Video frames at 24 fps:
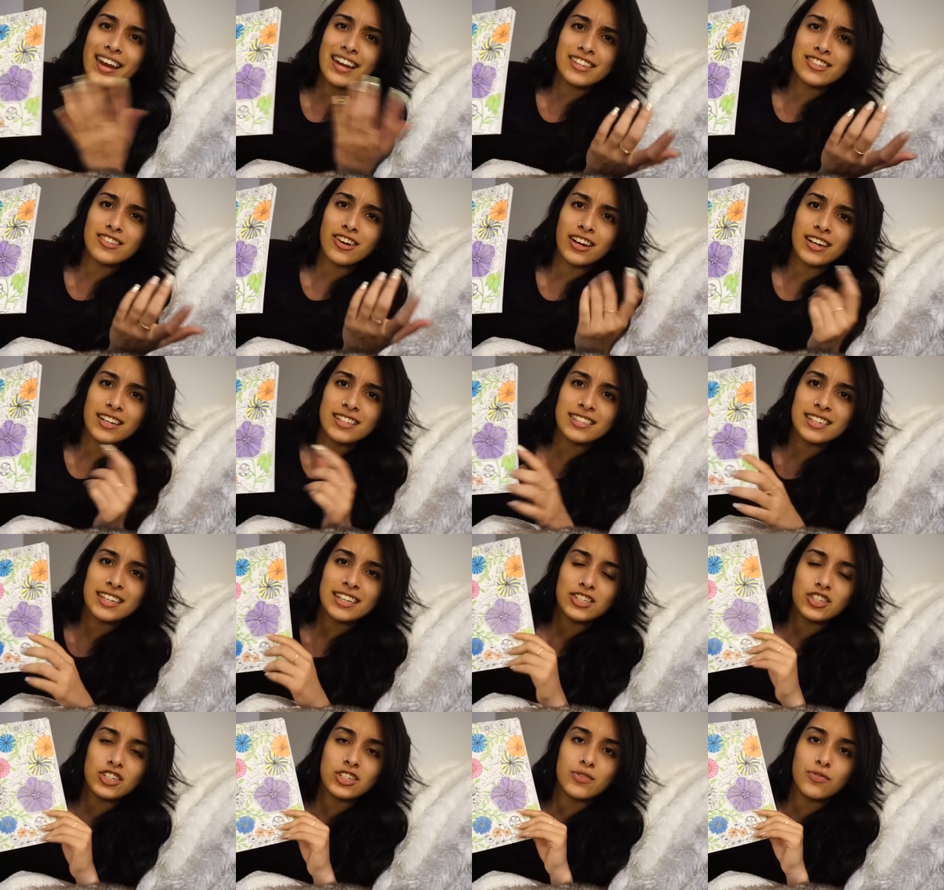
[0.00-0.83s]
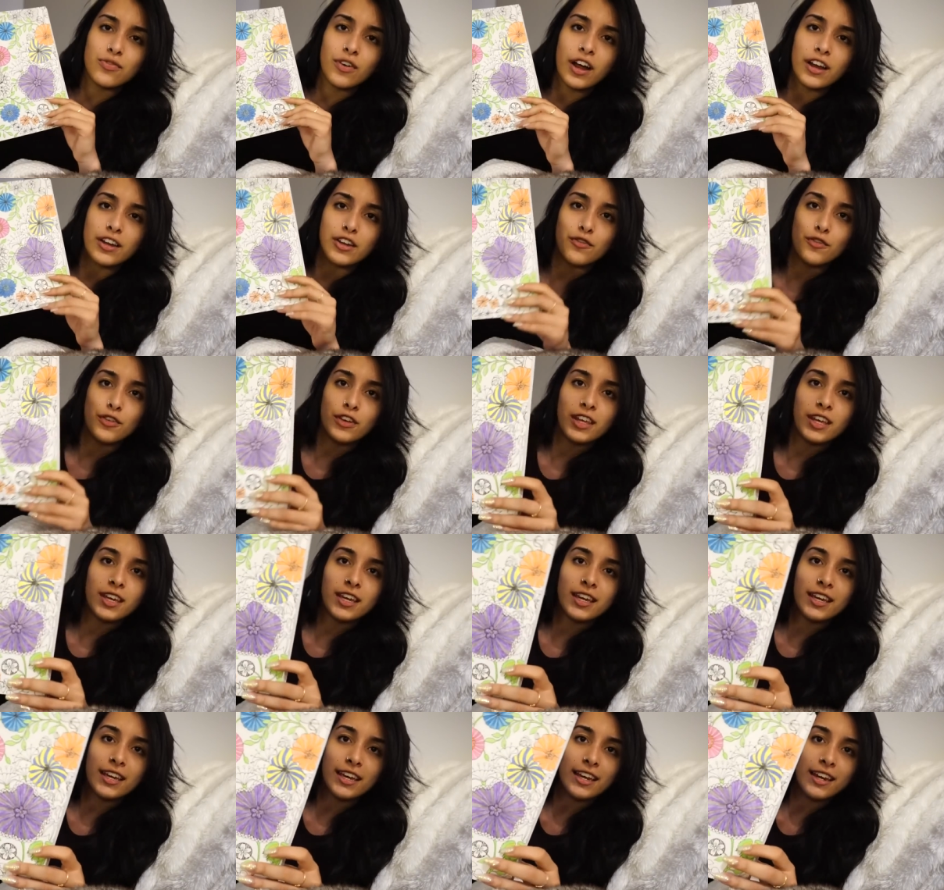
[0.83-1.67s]
And it's honestly, it's just fun. You feel
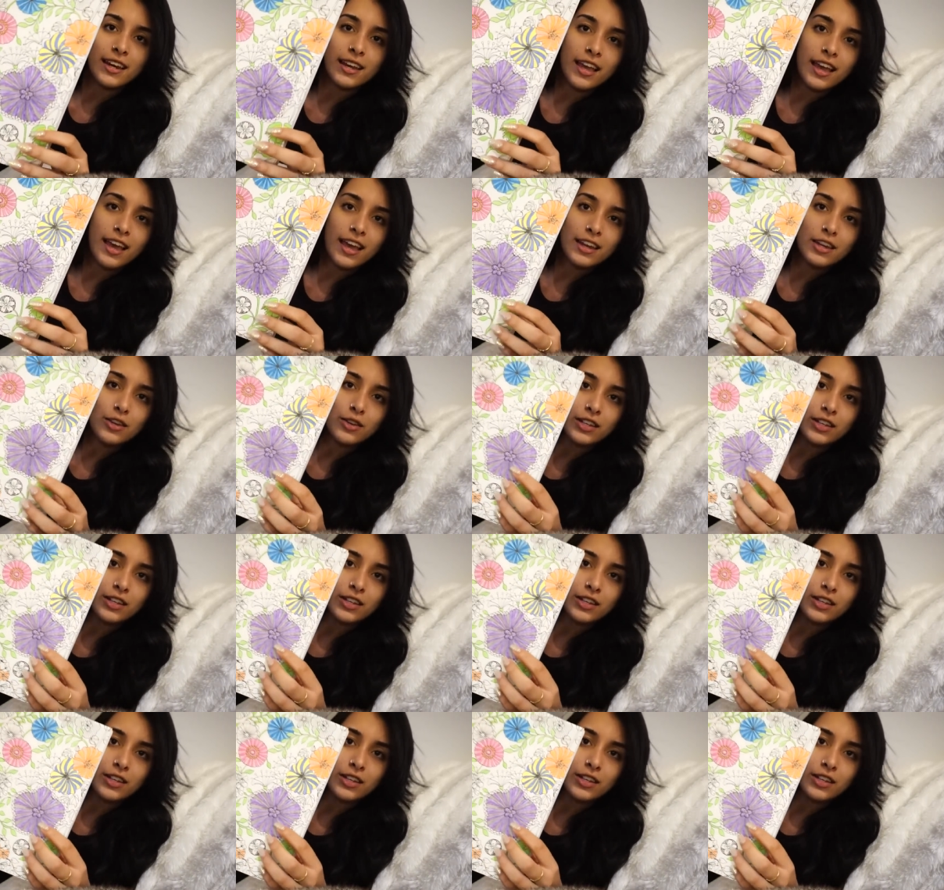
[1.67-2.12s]
like a kid again.